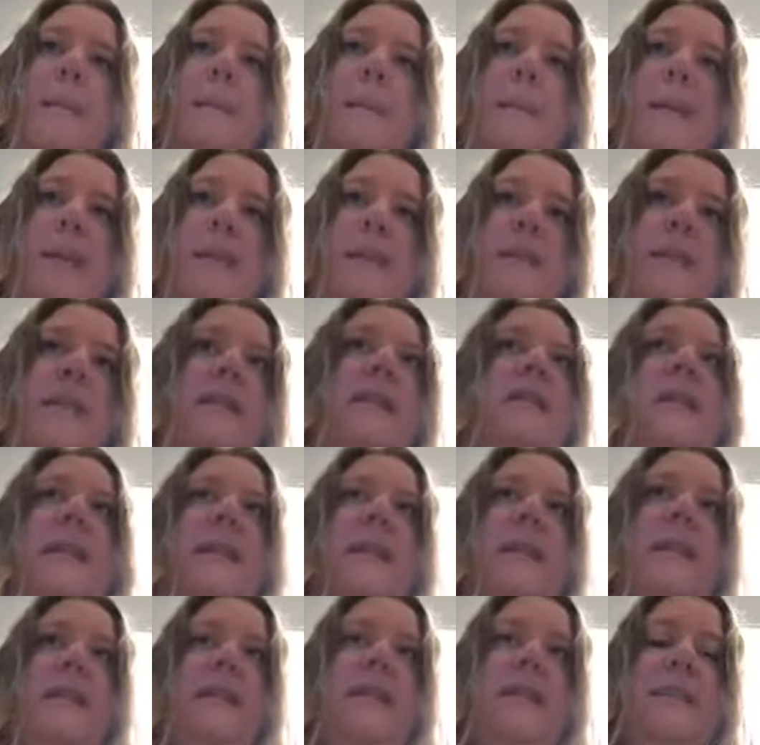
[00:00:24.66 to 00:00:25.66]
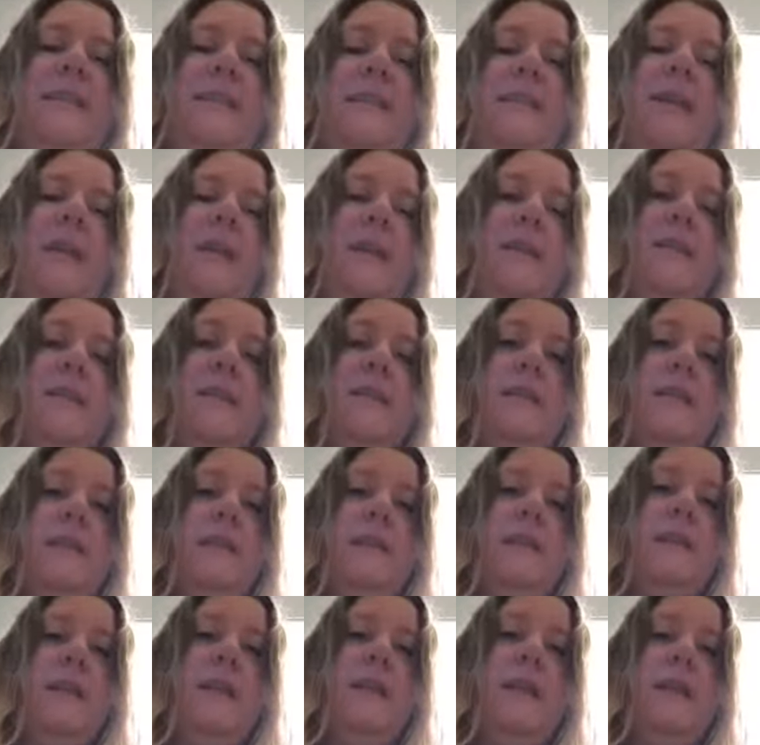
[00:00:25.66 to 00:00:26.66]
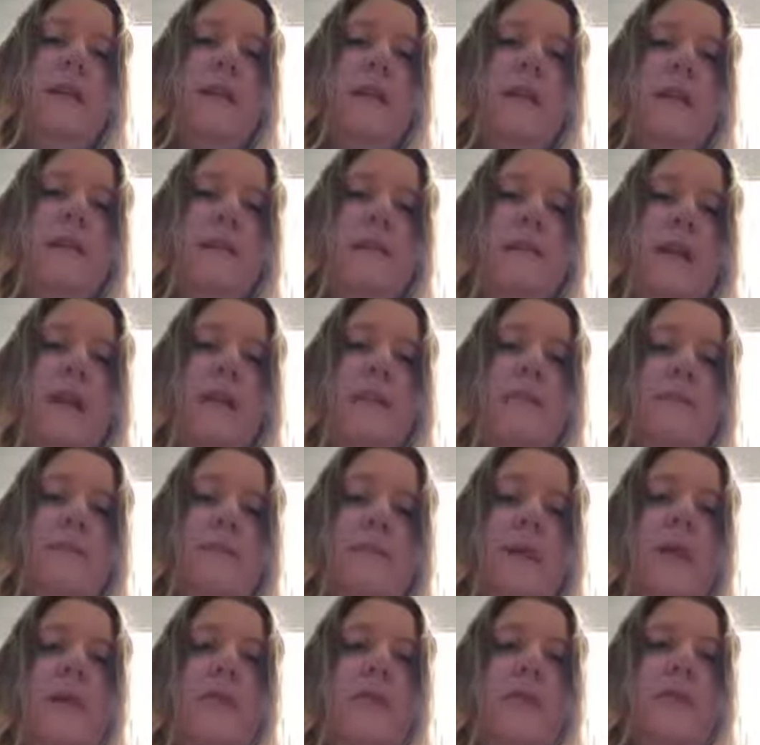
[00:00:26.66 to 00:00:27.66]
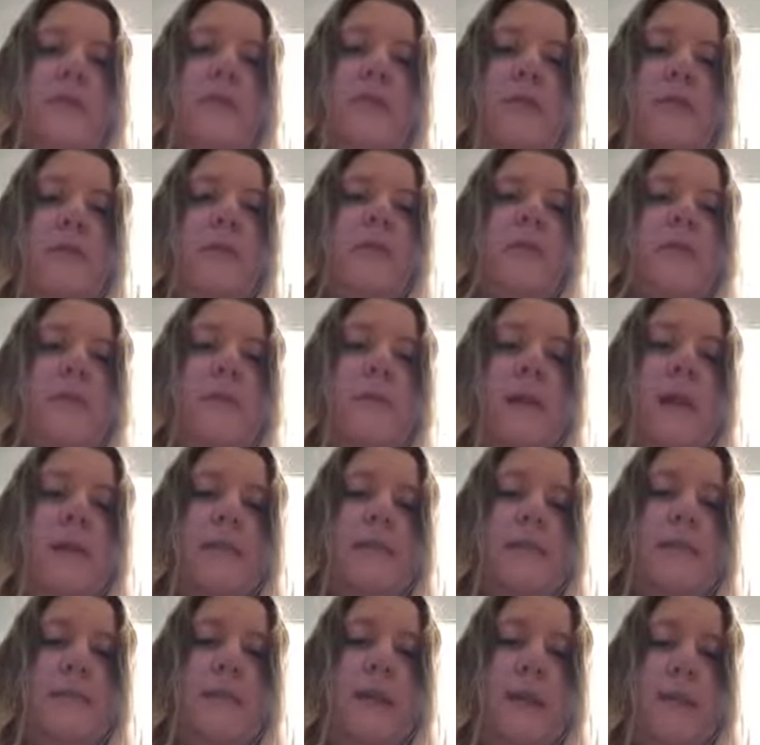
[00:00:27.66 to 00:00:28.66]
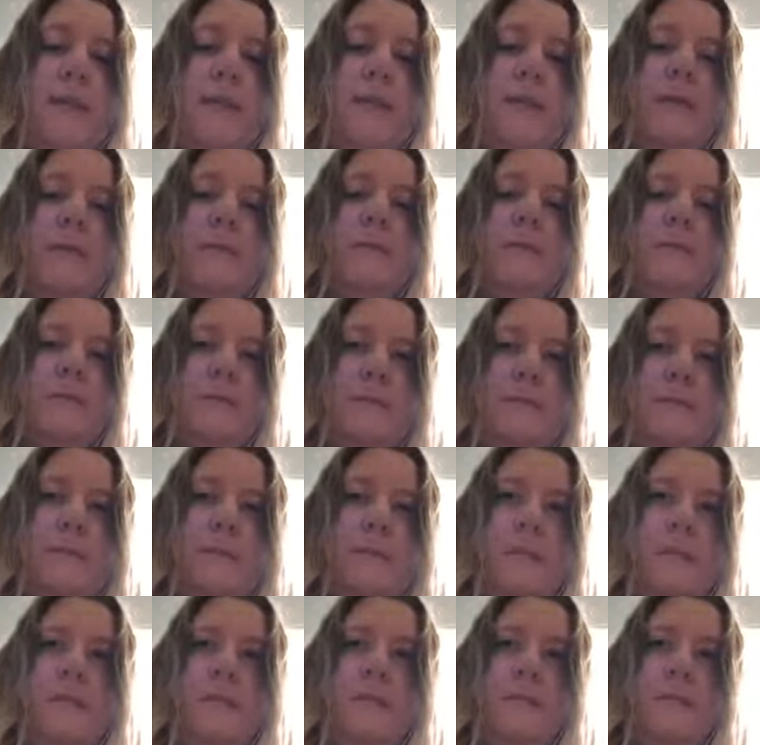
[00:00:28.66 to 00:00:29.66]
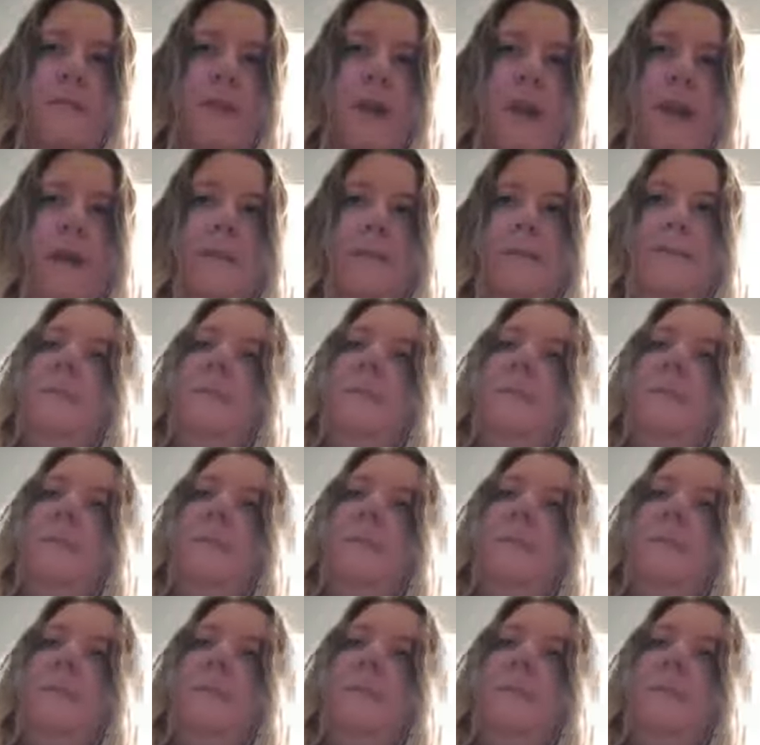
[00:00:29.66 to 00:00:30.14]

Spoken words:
basically anything that causes that emotional response in people, right?